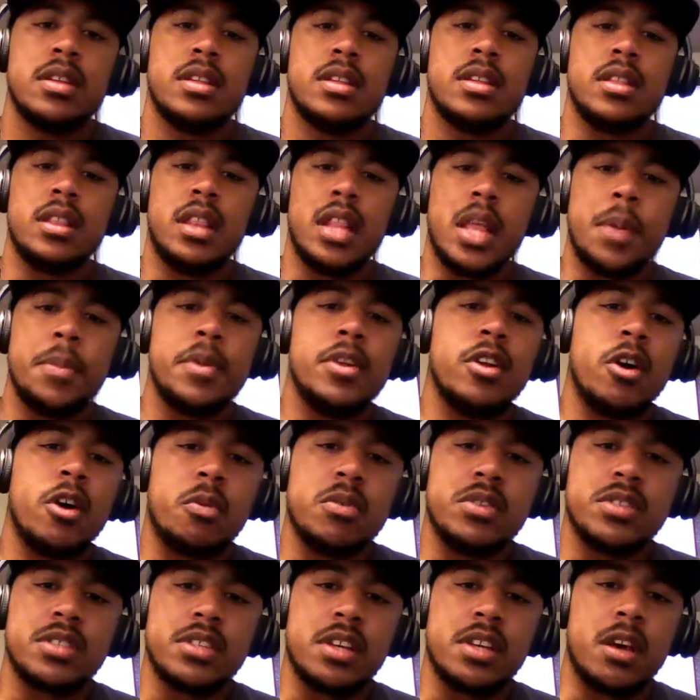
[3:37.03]
Let me know
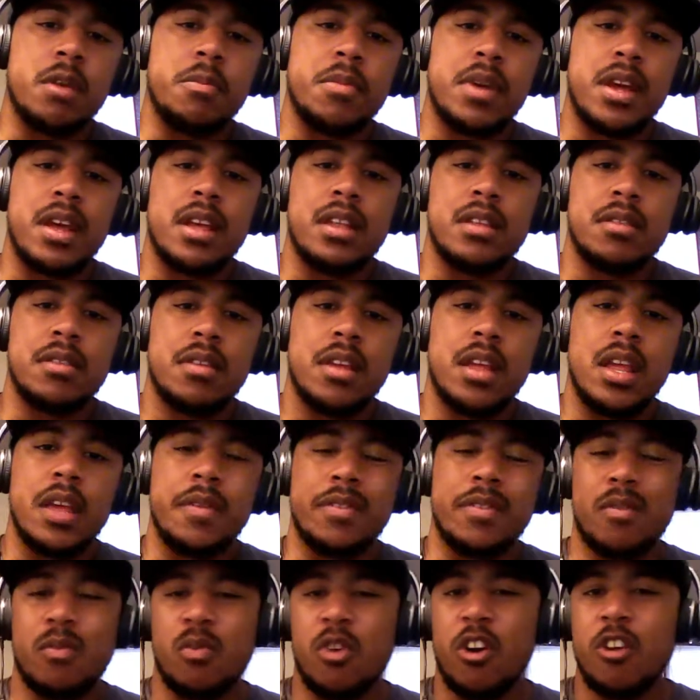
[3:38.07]
what's up, man. Is it
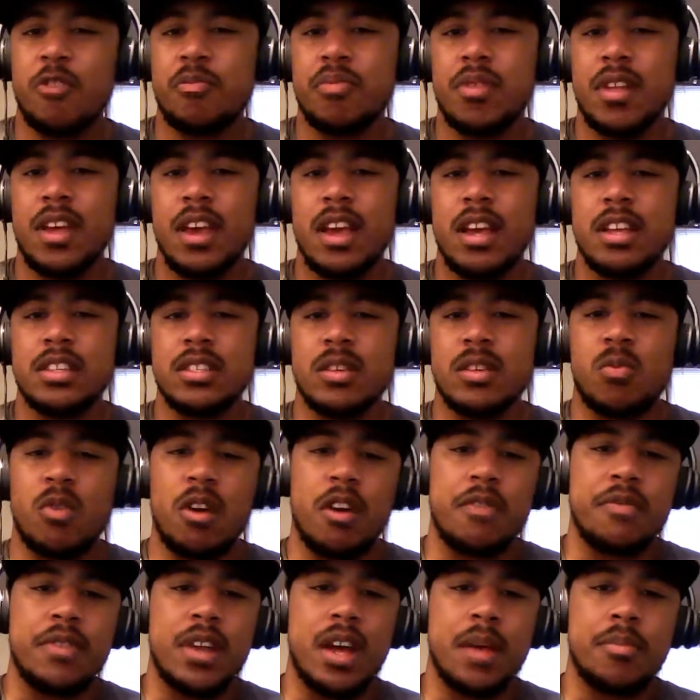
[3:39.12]
worth playing? Is it worth
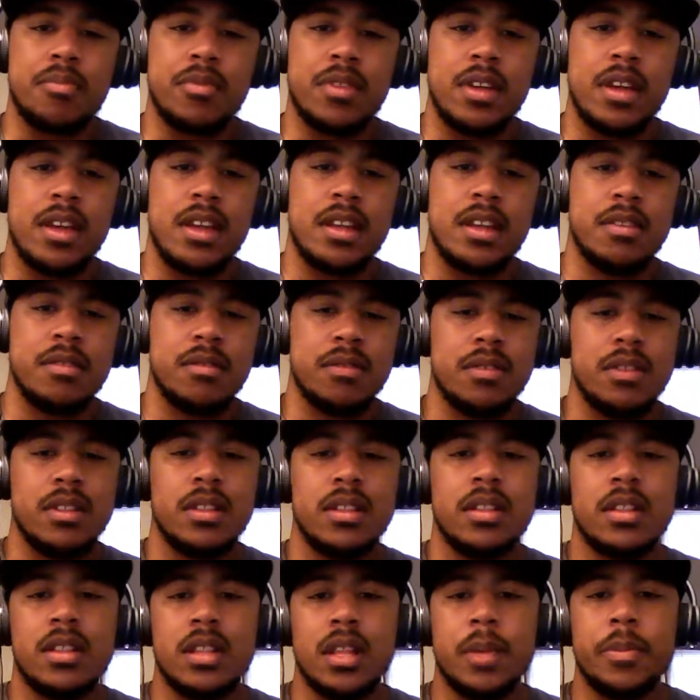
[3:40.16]
not playing?
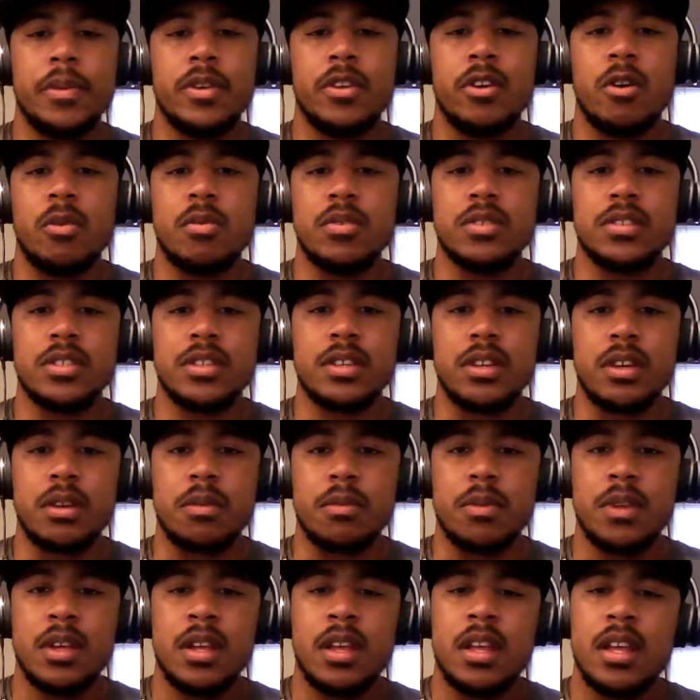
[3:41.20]
Let me know what's up.
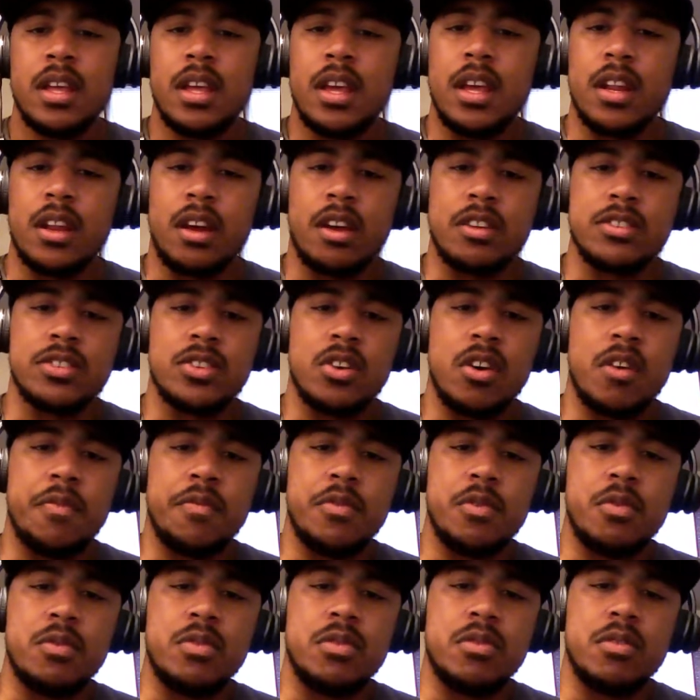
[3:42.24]
And also, if you
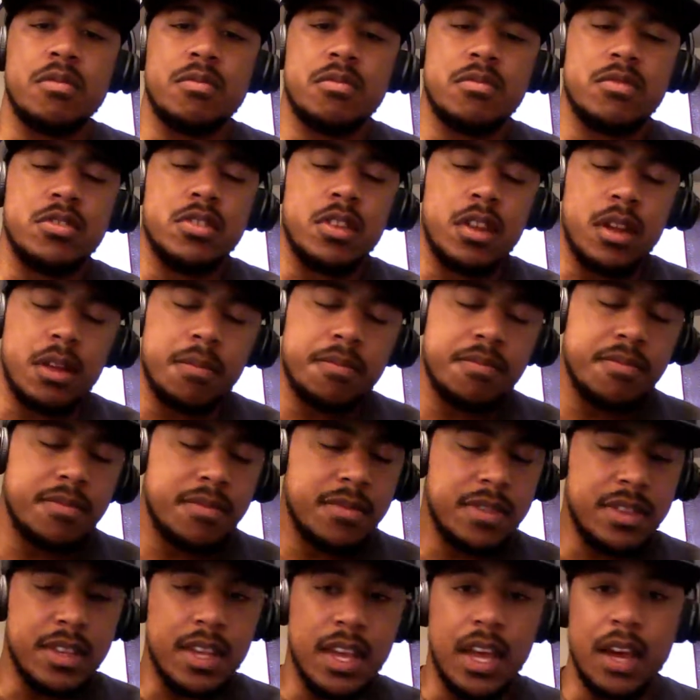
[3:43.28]
would,
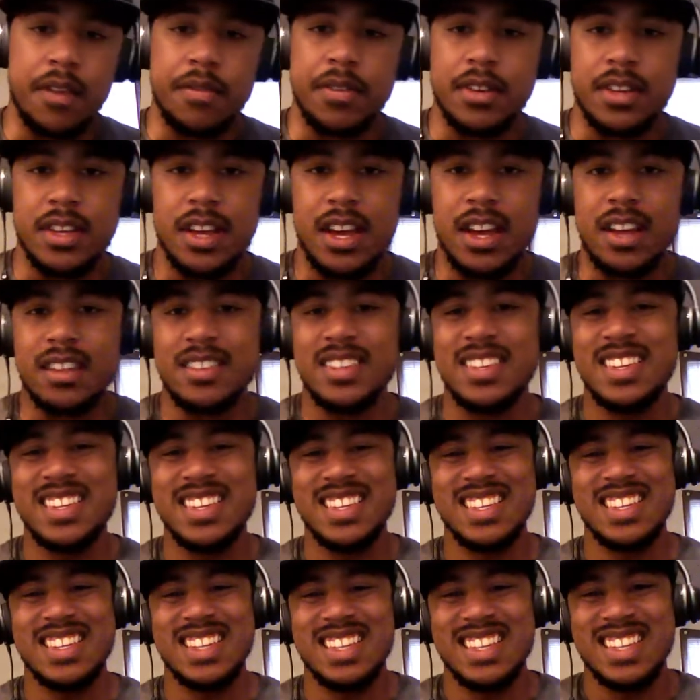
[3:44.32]
damn, I forgot. It's
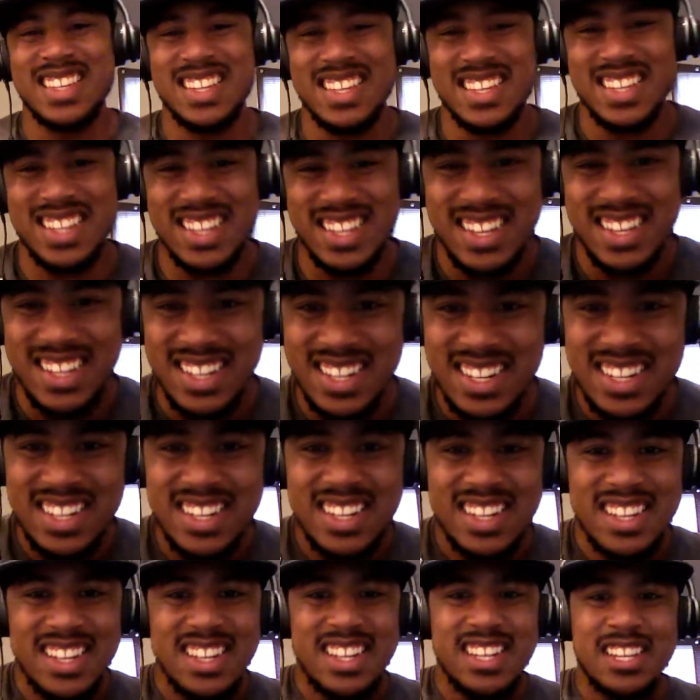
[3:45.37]

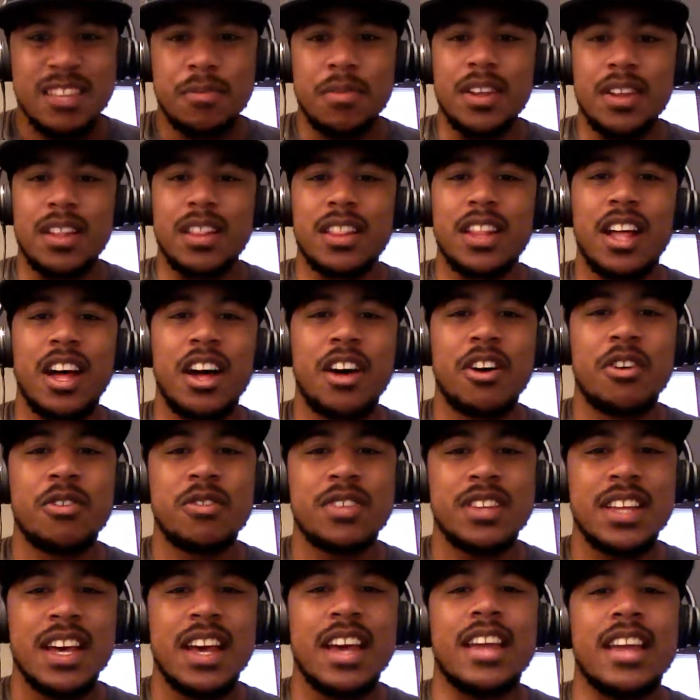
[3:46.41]
been a long
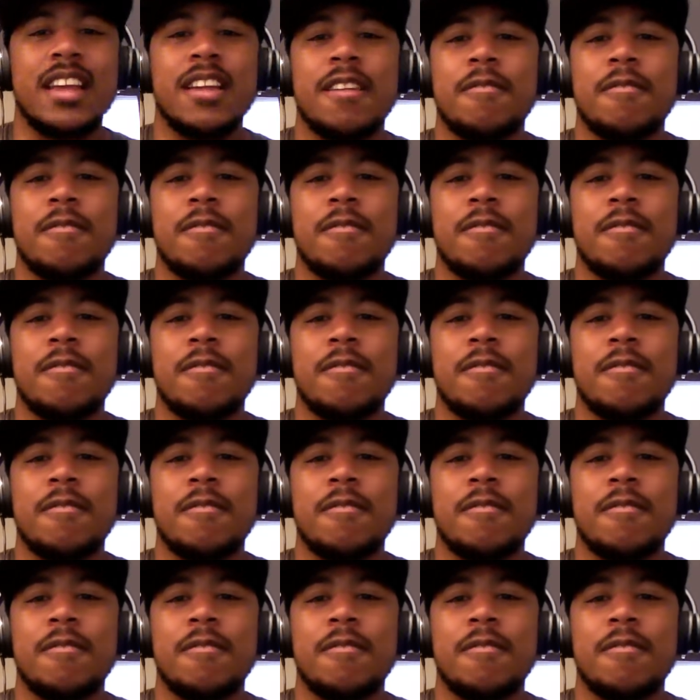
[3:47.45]
day.